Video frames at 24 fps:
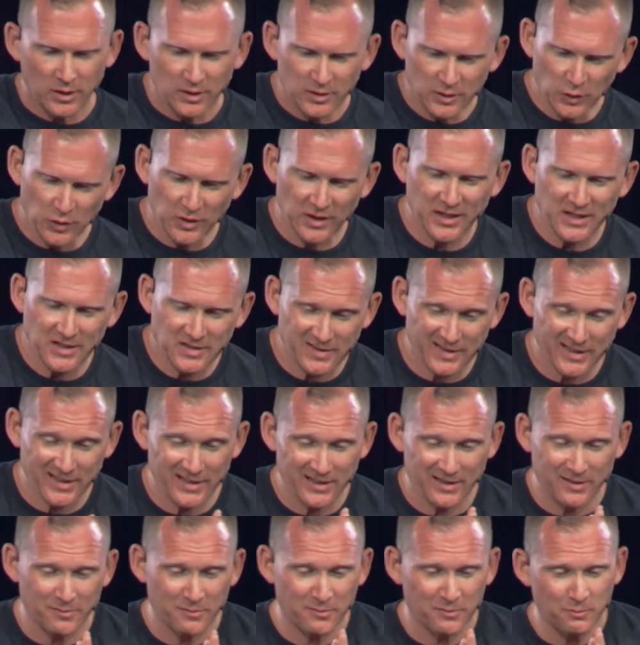Lord, he
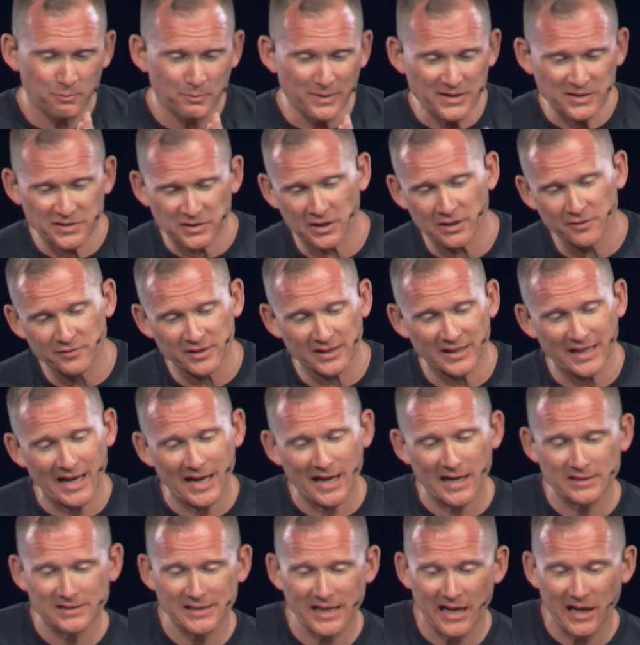said, My servant
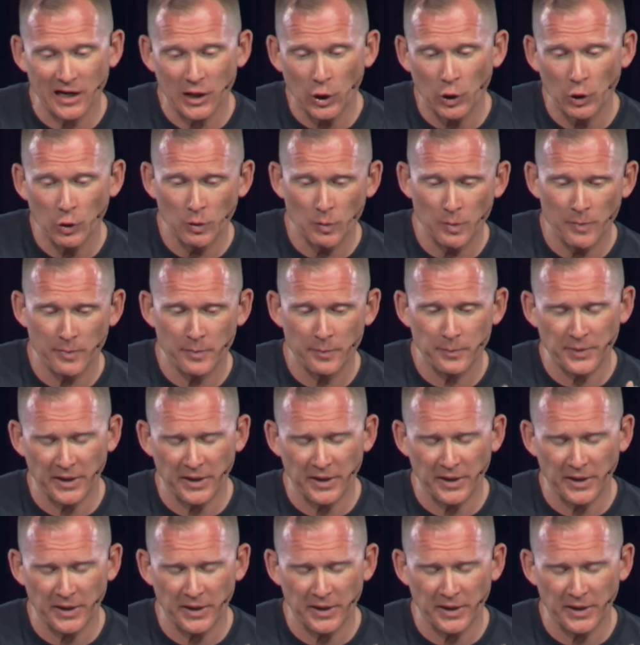lies at home,